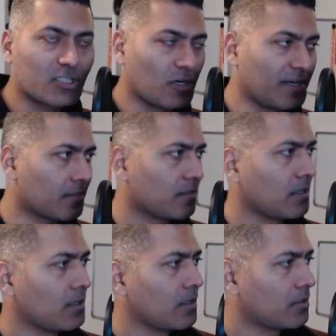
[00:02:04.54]
Arch
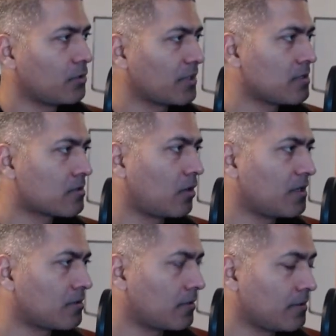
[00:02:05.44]
Linux, you can
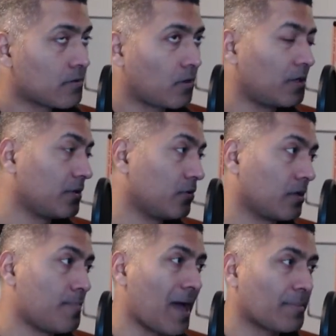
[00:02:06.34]
install it
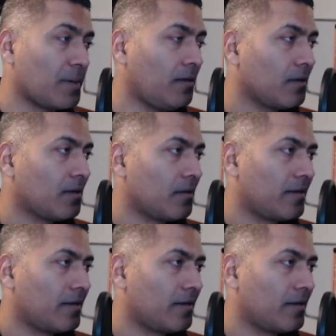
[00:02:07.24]
using pacman,